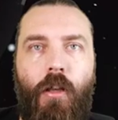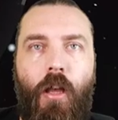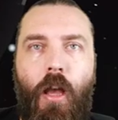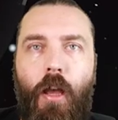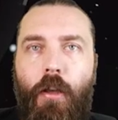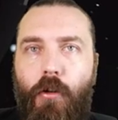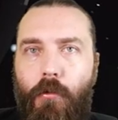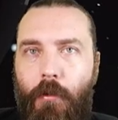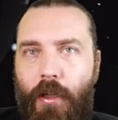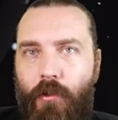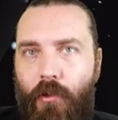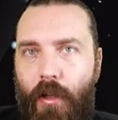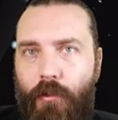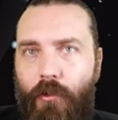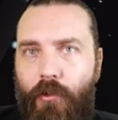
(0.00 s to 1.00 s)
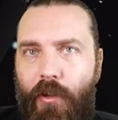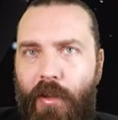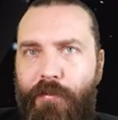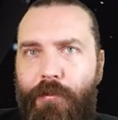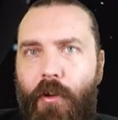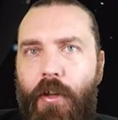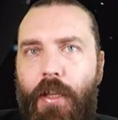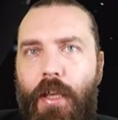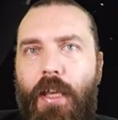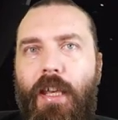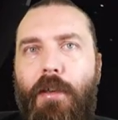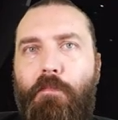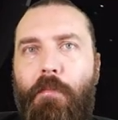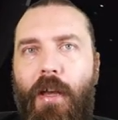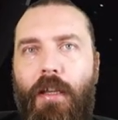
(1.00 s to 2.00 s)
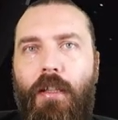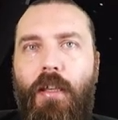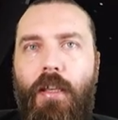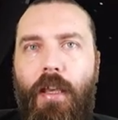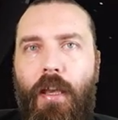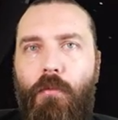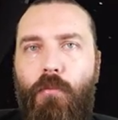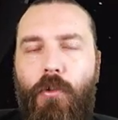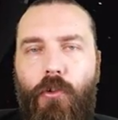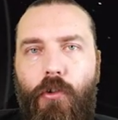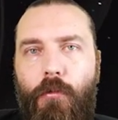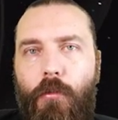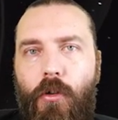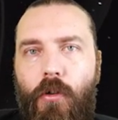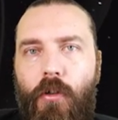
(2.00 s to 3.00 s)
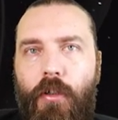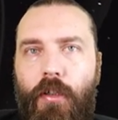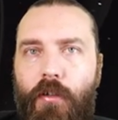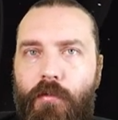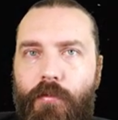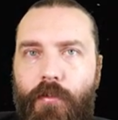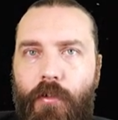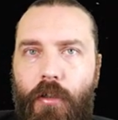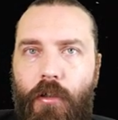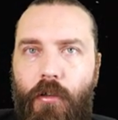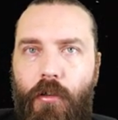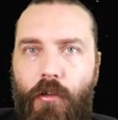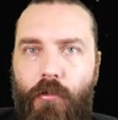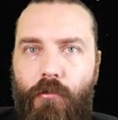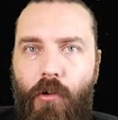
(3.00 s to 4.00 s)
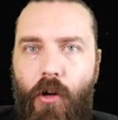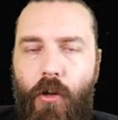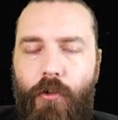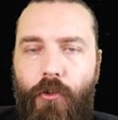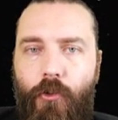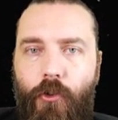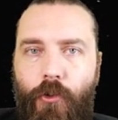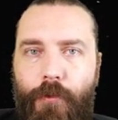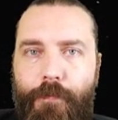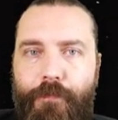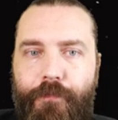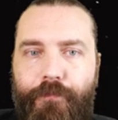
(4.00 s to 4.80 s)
Hey up lads and lasses, Damphyre here, back again with some more Infinite Lagrange.